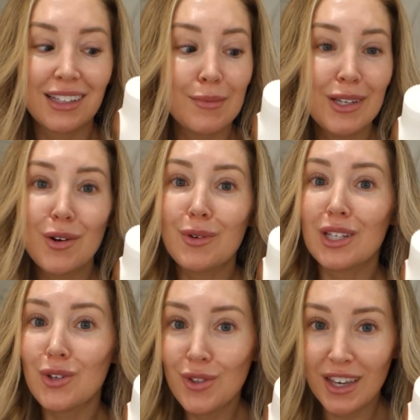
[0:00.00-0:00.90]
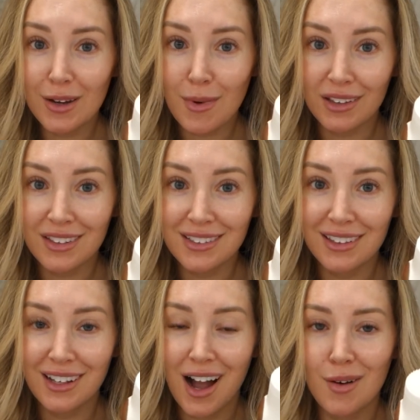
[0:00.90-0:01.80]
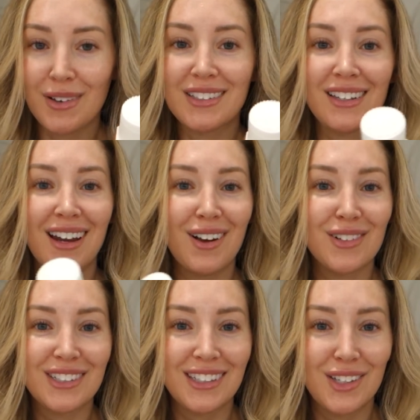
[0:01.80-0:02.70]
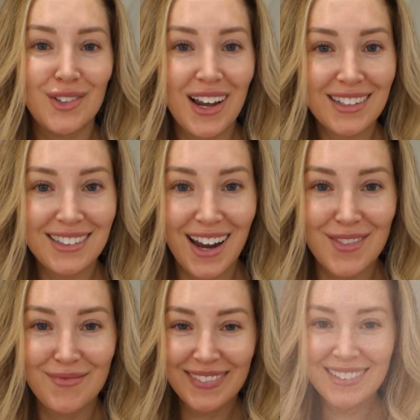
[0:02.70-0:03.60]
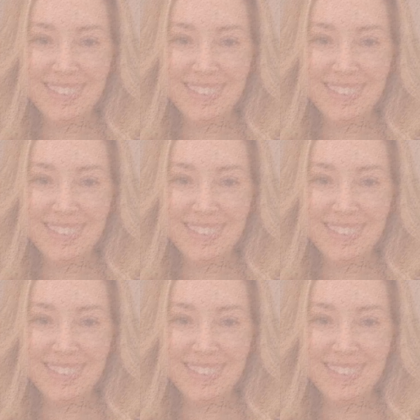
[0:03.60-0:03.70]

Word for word: Let me know what you think about this in the comments, and I will see you next time.